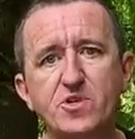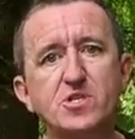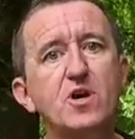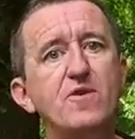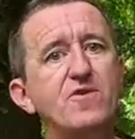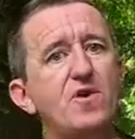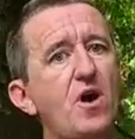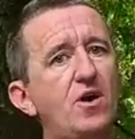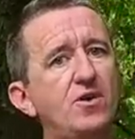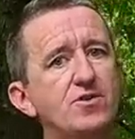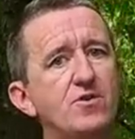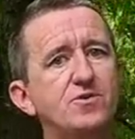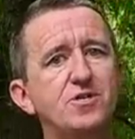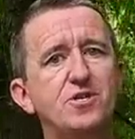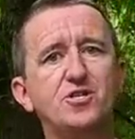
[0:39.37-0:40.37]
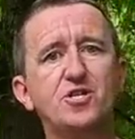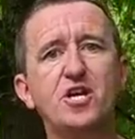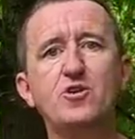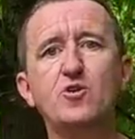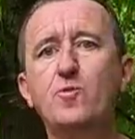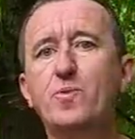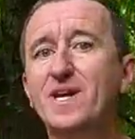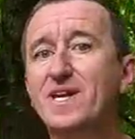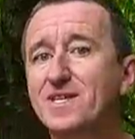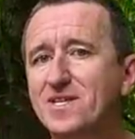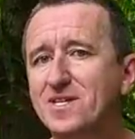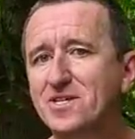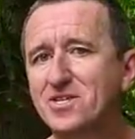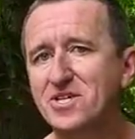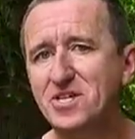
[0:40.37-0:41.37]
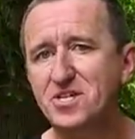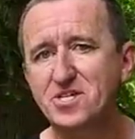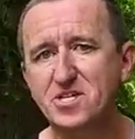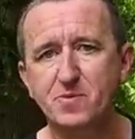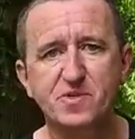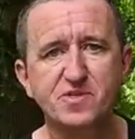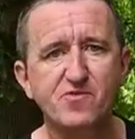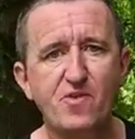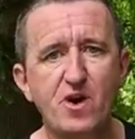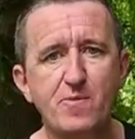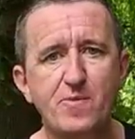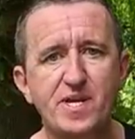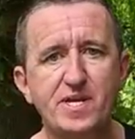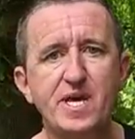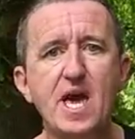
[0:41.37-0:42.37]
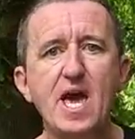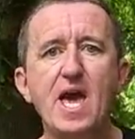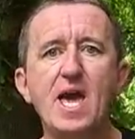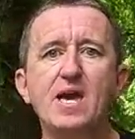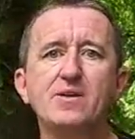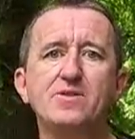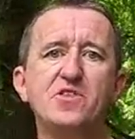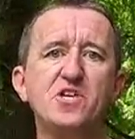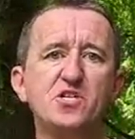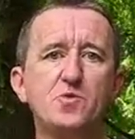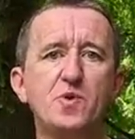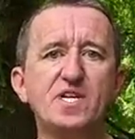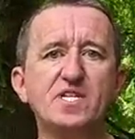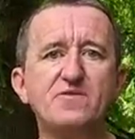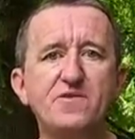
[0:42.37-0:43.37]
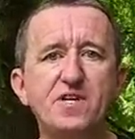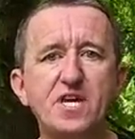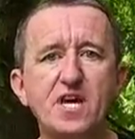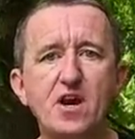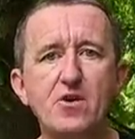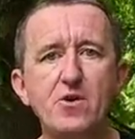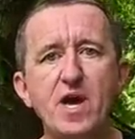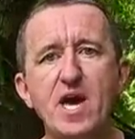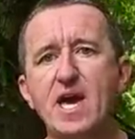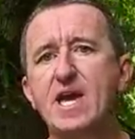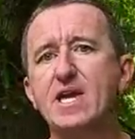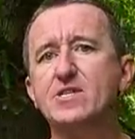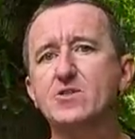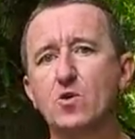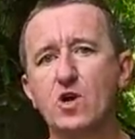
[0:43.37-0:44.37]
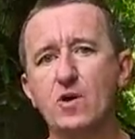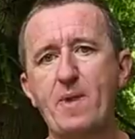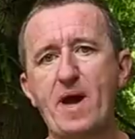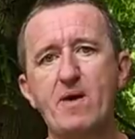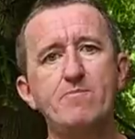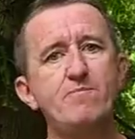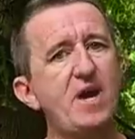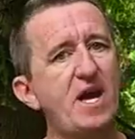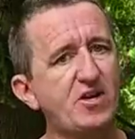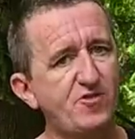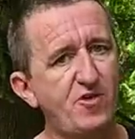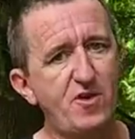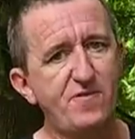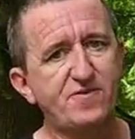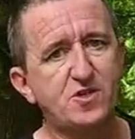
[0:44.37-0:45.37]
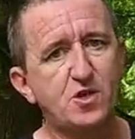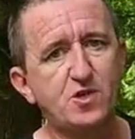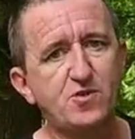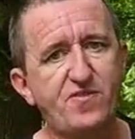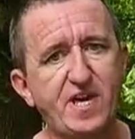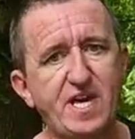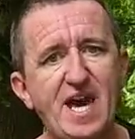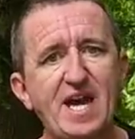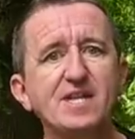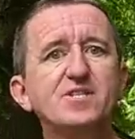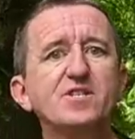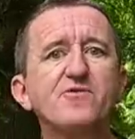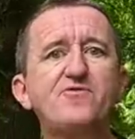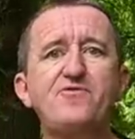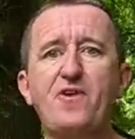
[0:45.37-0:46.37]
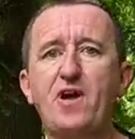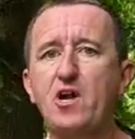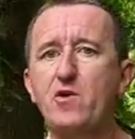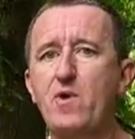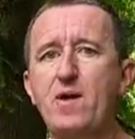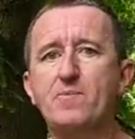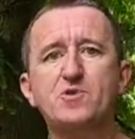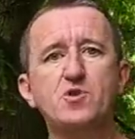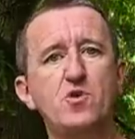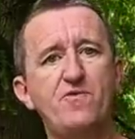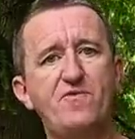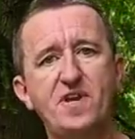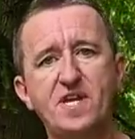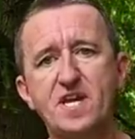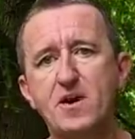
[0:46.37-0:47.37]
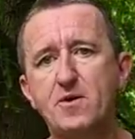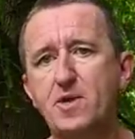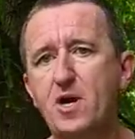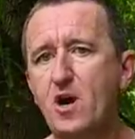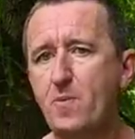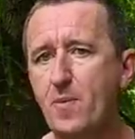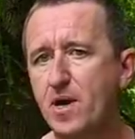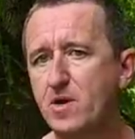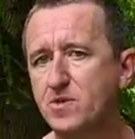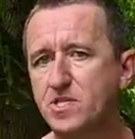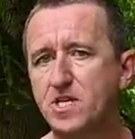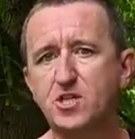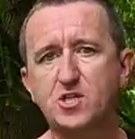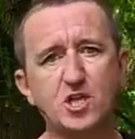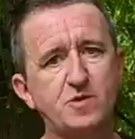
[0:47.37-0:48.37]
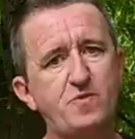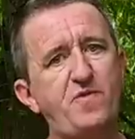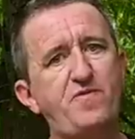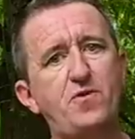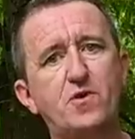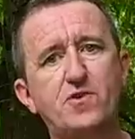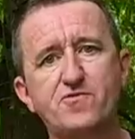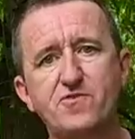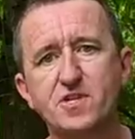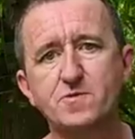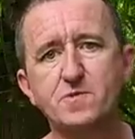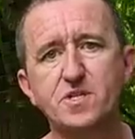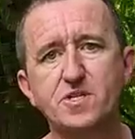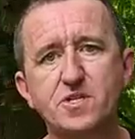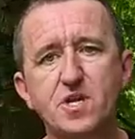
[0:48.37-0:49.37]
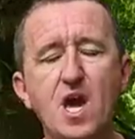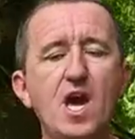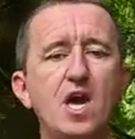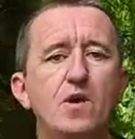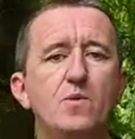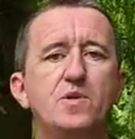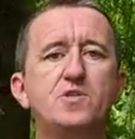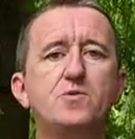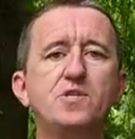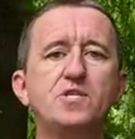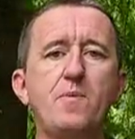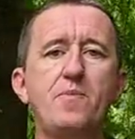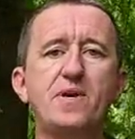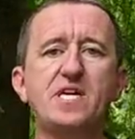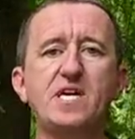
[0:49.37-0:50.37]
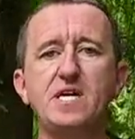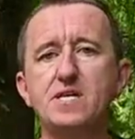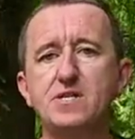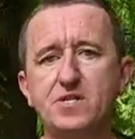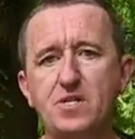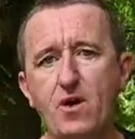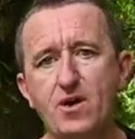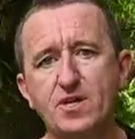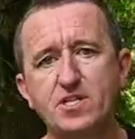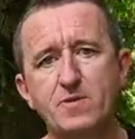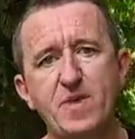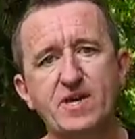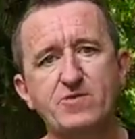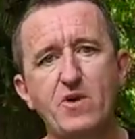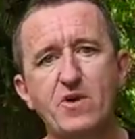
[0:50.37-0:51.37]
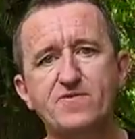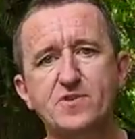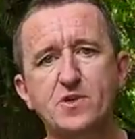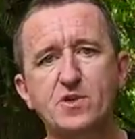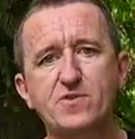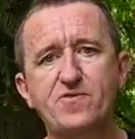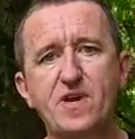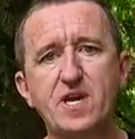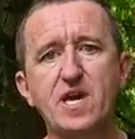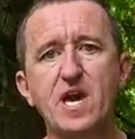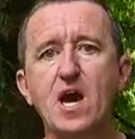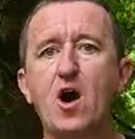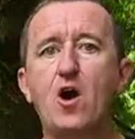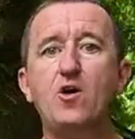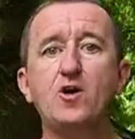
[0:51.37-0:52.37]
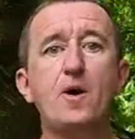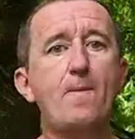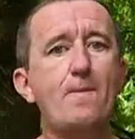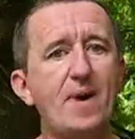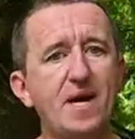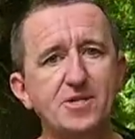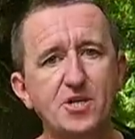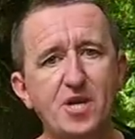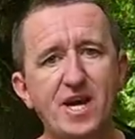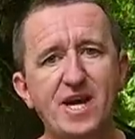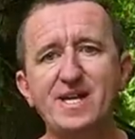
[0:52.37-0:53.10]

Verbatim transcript: So if you are new to the channel, please consider subscribing. This week's video is all about macro photography and is a follow-up to a video that I posted just before Christmas, which was a beginner's guide to macro photography on a budget.